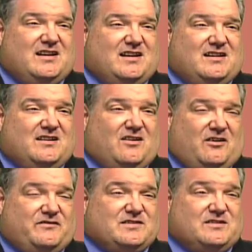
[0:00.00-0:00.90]

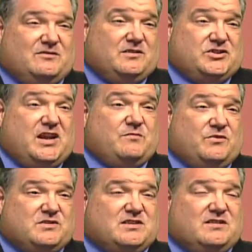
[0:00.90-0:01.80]
office or the
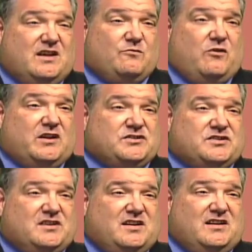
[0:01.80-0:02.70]
chambers and
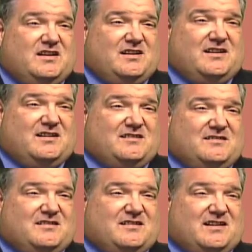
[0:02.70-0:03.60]
watched
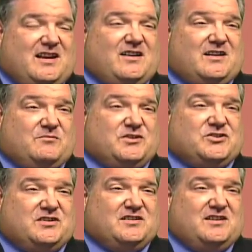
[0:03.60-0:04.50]
the county
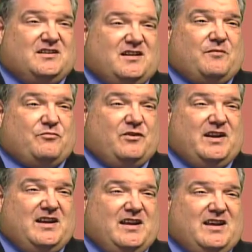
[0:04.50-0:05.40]
commission
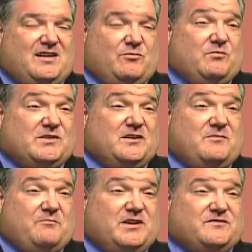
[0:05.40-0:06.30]
operate. And I remember
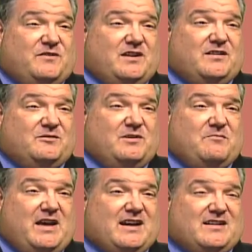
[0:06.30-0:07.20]
telling my best friend on the
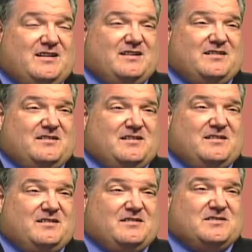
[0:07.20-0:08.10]
way back
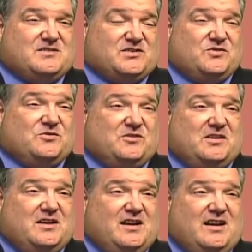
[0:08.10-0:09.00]
to
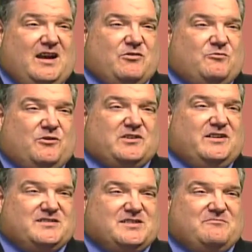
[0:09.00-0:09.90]
school, I want to
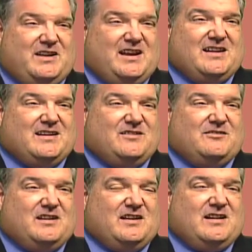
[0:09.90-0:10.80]
work there someday,
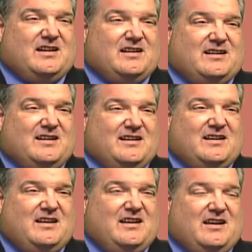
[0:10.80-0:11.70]

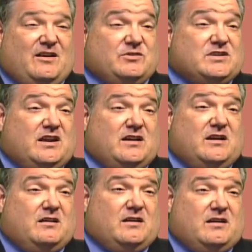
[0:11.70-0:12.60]
I always had
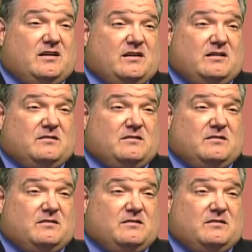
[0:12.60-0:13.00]
a